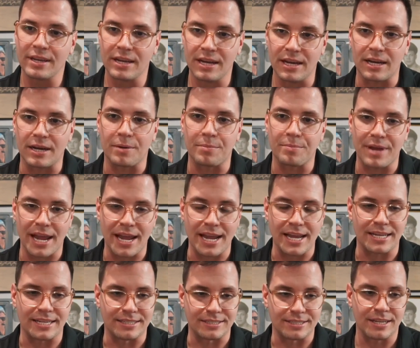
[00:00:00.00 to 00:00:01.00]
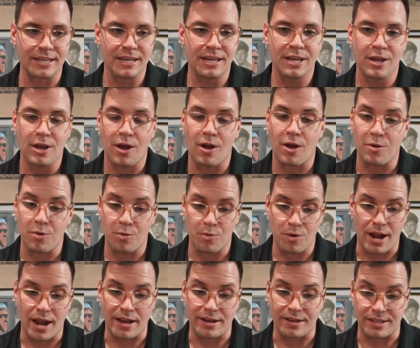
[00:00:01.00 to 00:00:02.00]
and
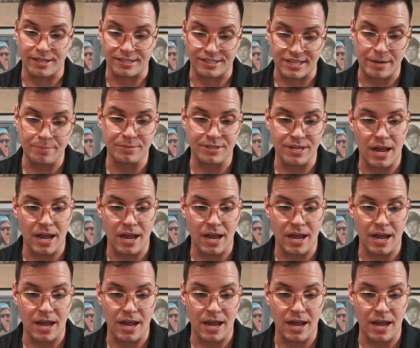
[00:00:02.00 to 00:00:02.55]
at the same